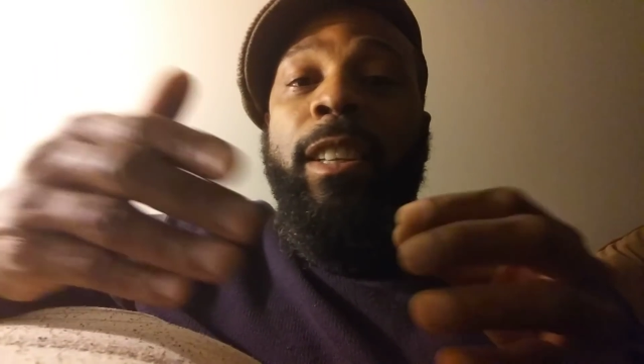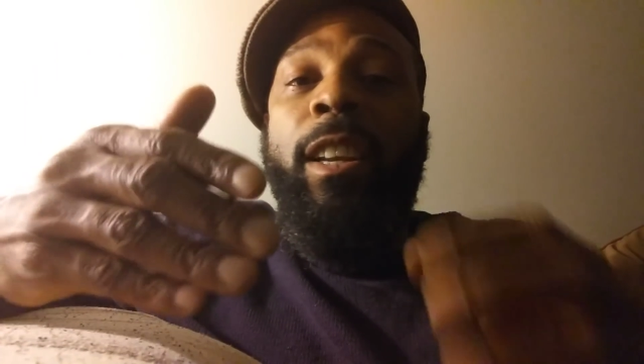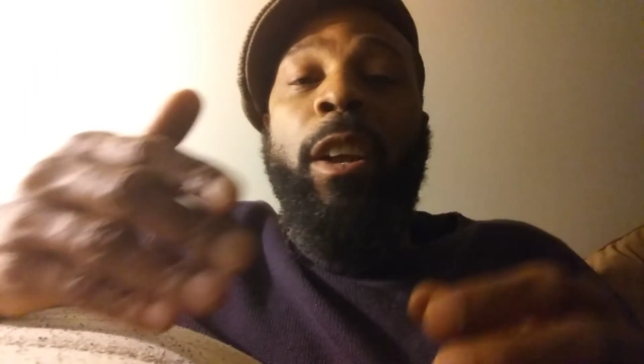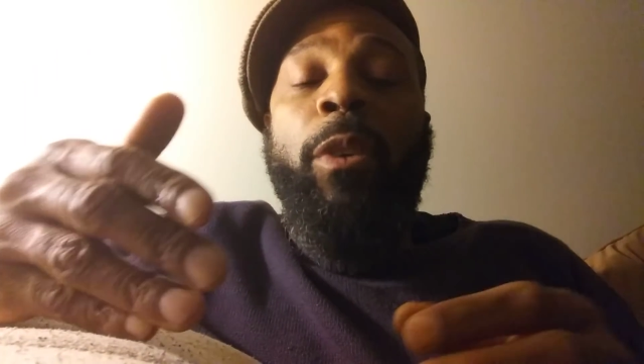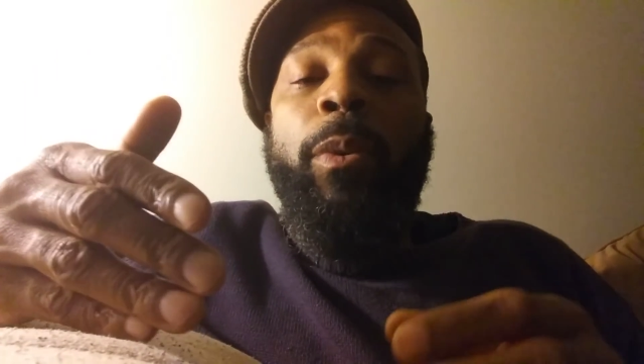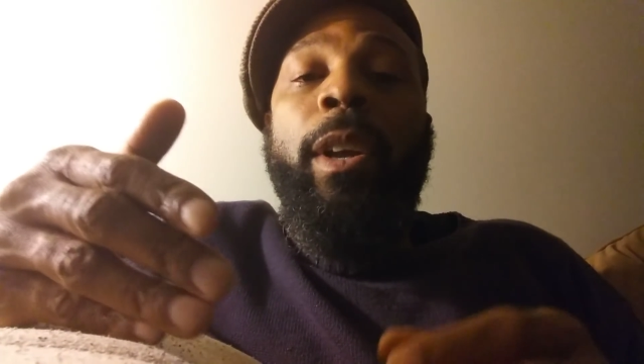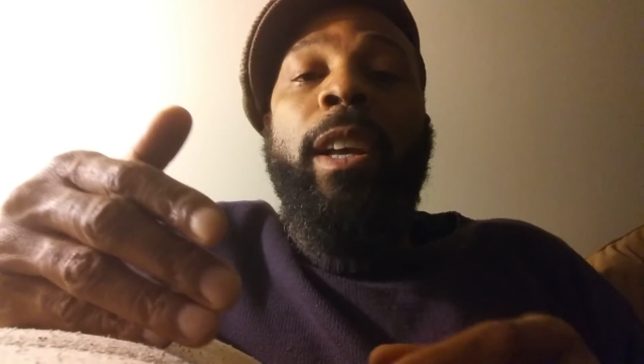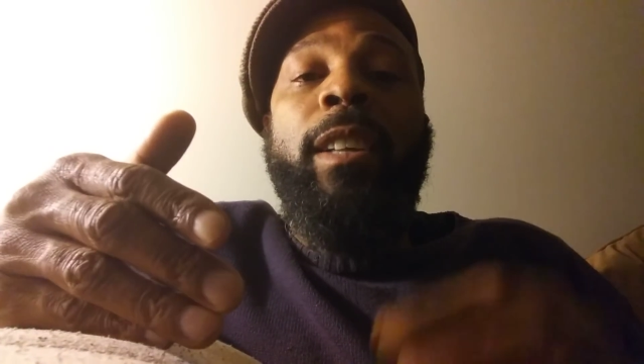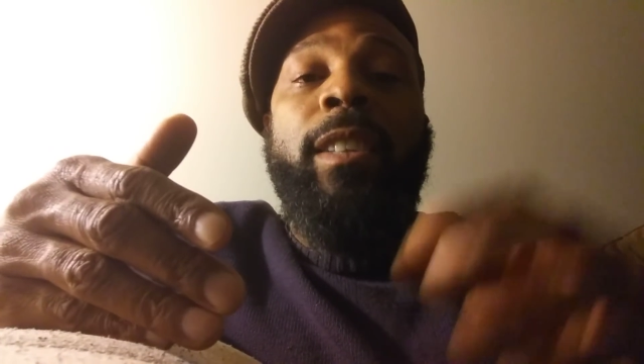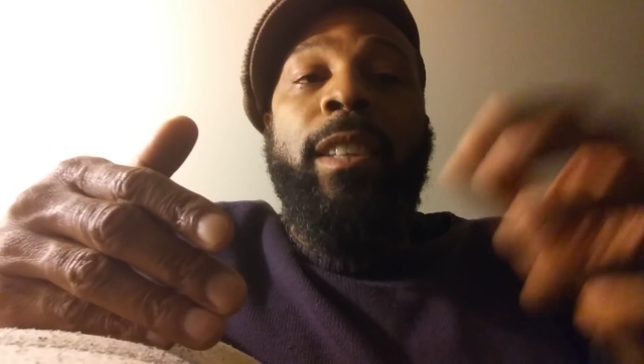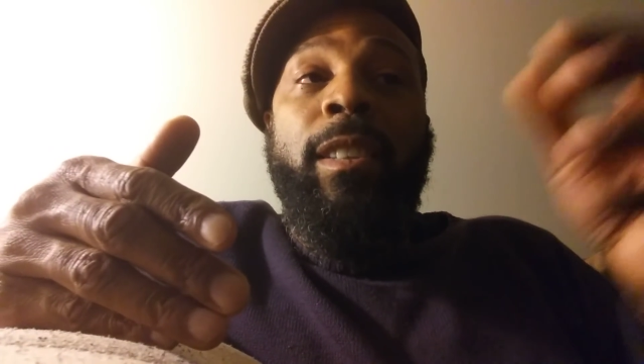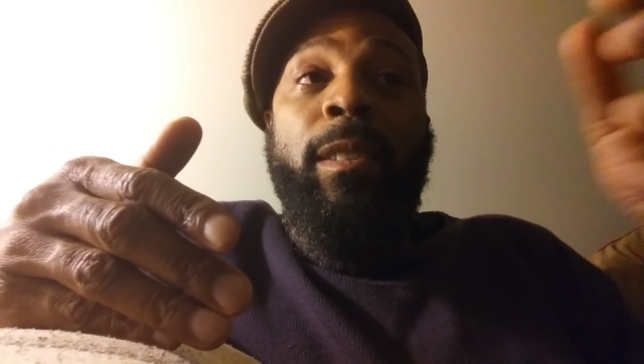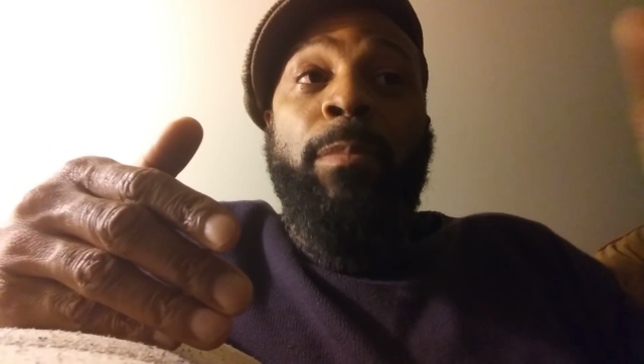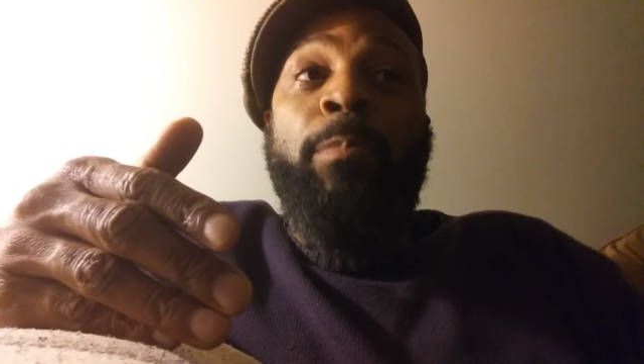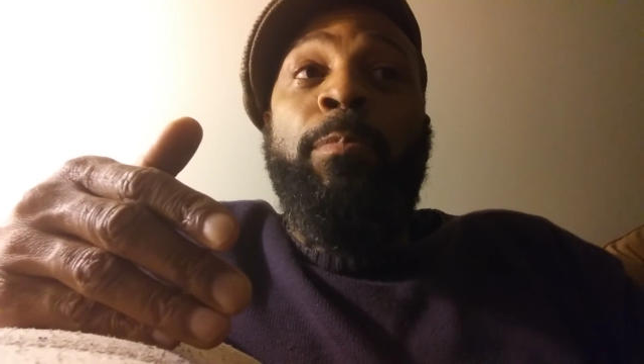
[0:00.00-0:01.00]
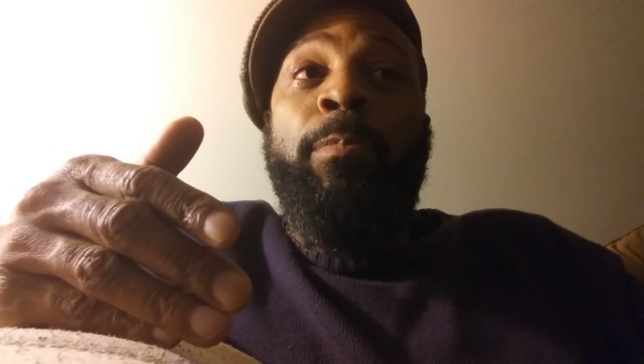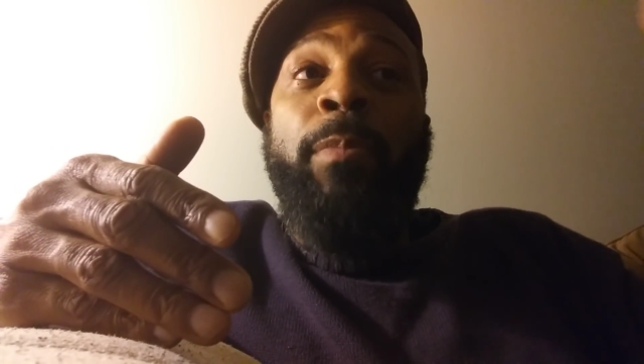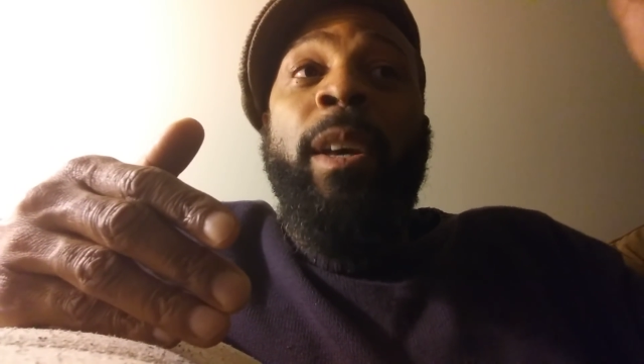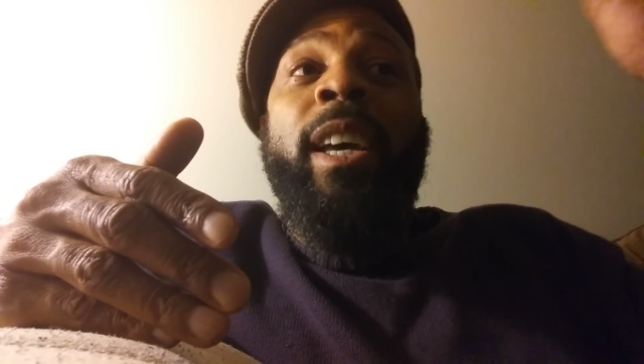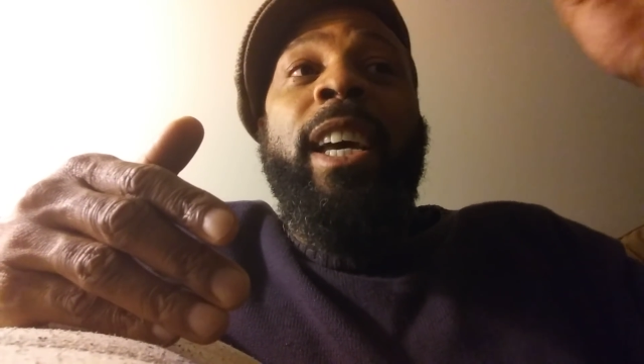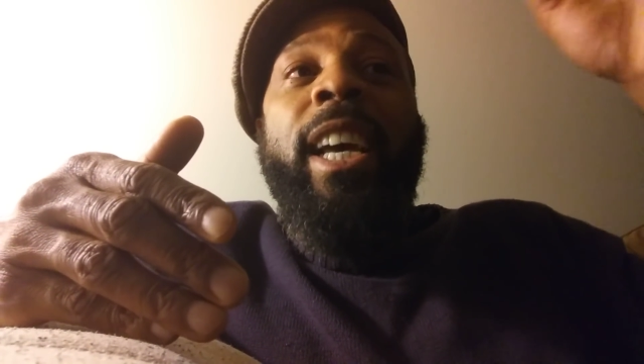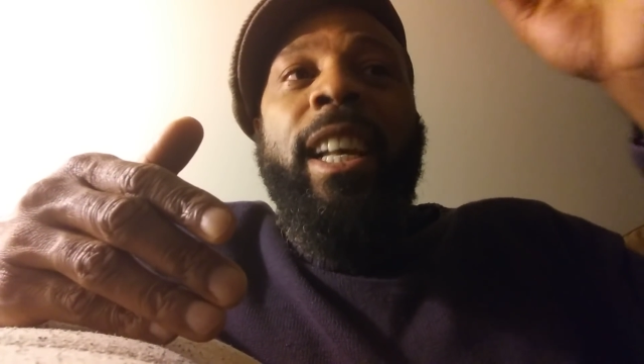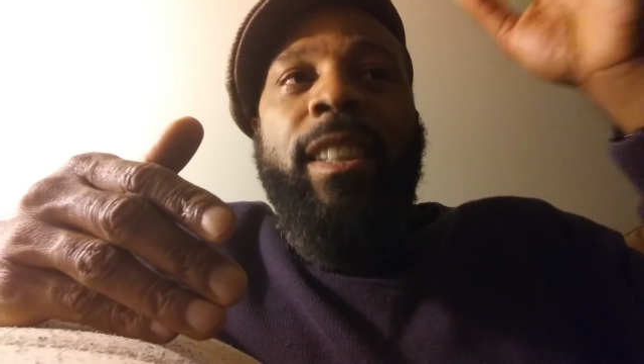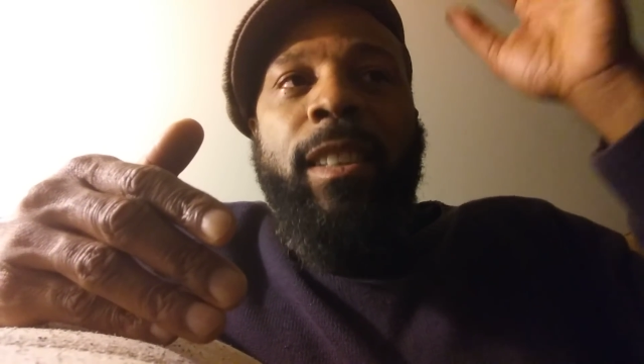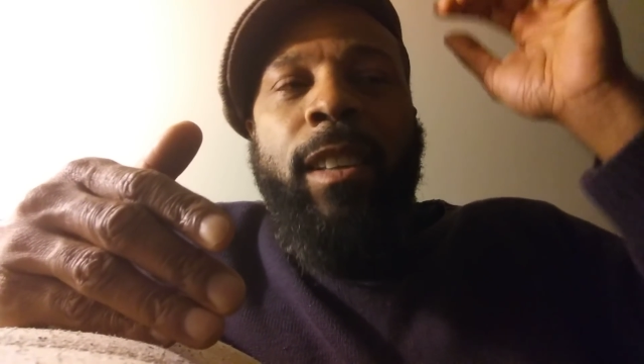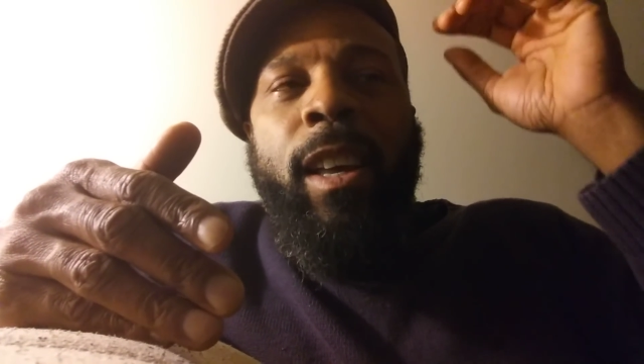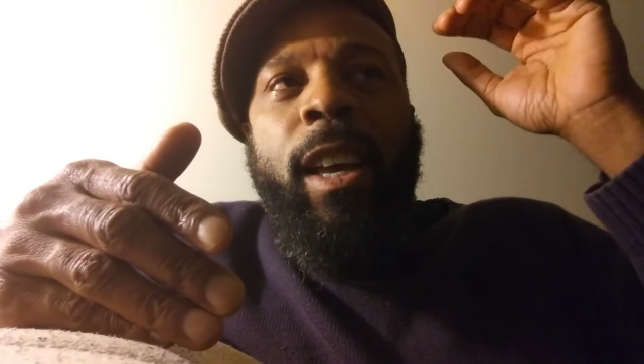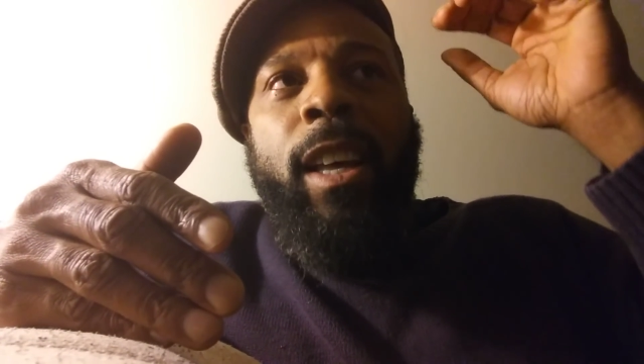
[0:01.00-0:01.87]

degrees it's